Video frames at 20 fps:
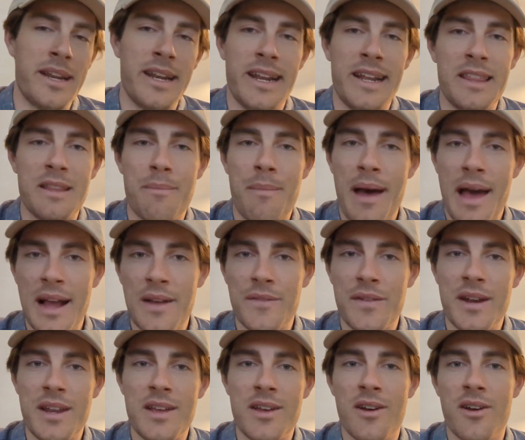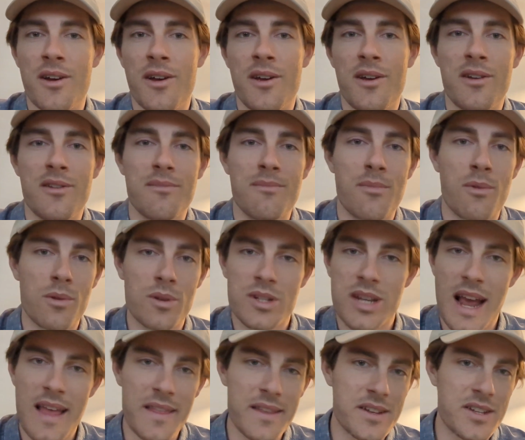in the bag video, more
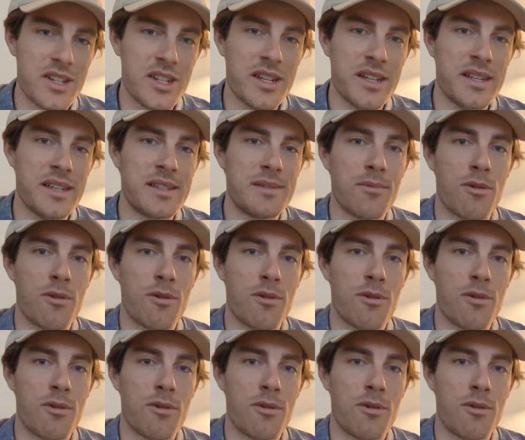challenges,